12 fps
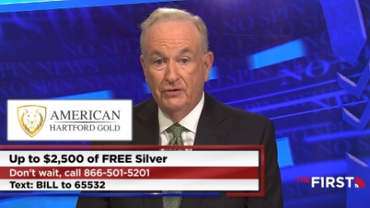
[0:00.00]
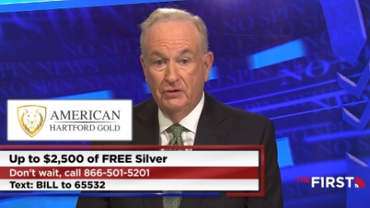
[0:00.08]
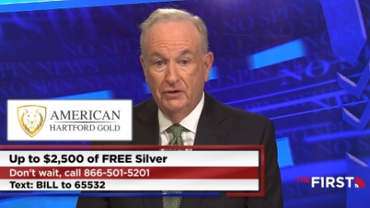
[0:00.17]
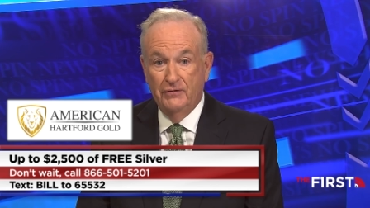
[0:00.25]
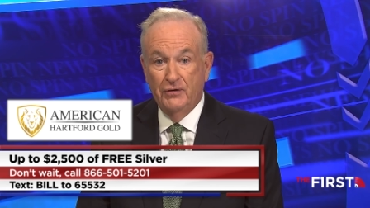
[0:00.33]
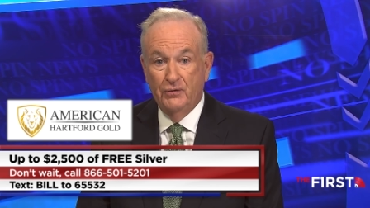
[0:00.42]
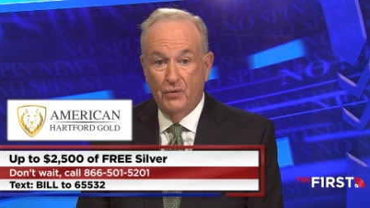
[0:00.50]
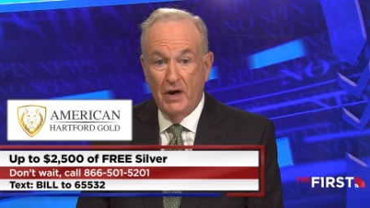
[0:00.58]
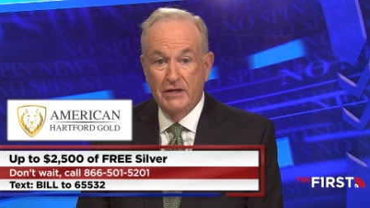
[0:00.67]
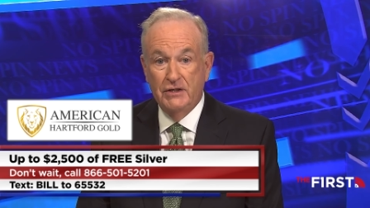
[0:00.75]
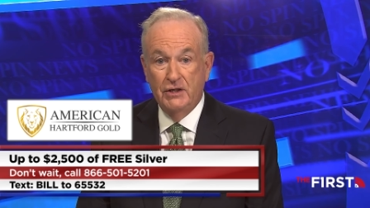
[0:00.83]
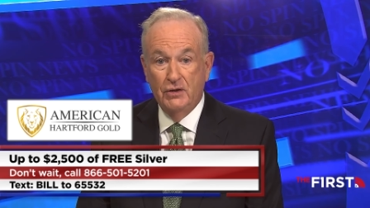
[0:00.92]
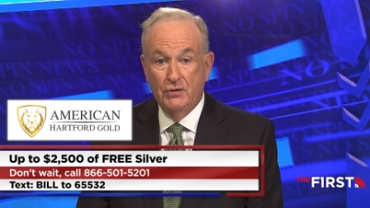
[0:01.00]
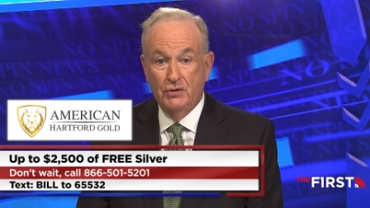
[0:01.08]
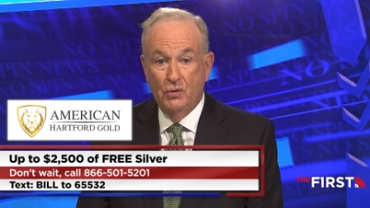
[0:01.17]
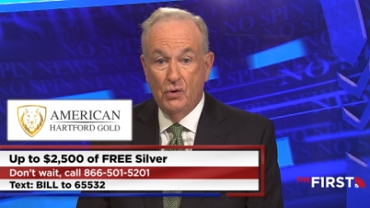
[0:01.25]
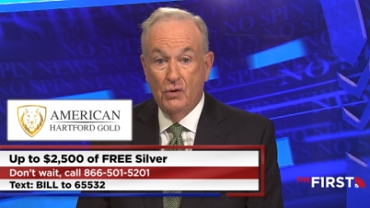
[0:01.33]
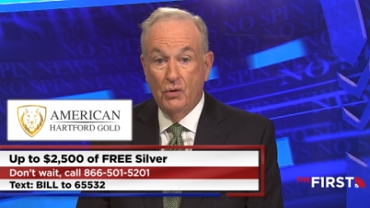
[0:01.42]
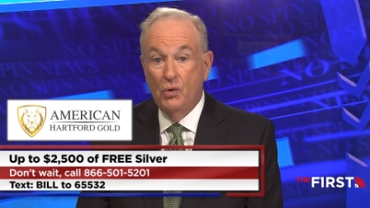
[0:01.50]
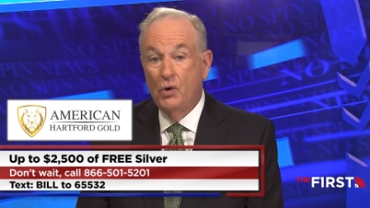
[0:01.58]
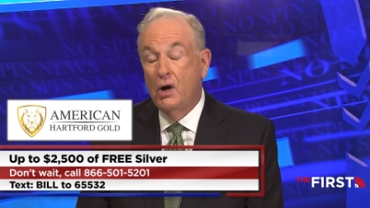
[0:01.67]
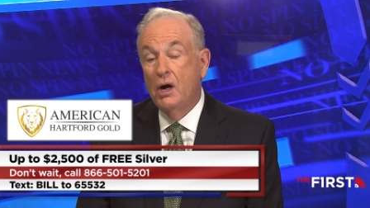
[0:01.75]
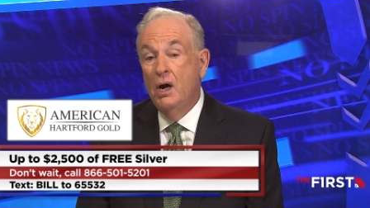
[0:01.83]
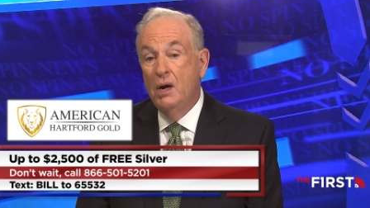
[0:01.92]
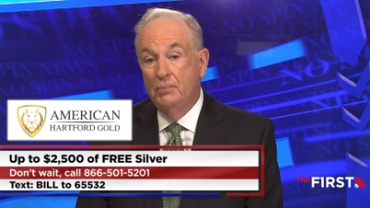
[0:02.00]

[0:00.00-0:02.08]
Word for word: delivered right to your door or